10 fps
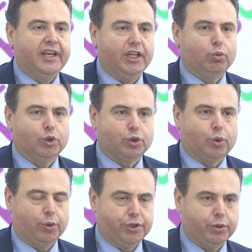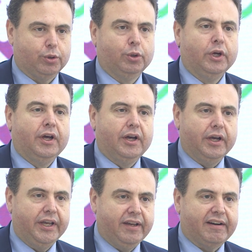it was also
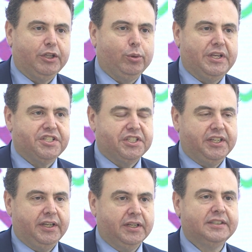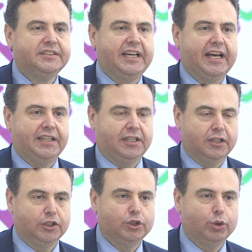here at USG
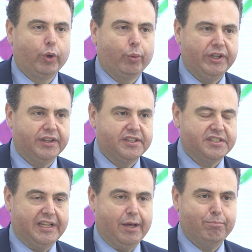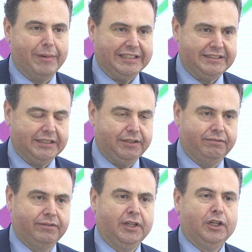that we witnessed a
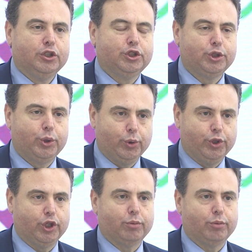massive student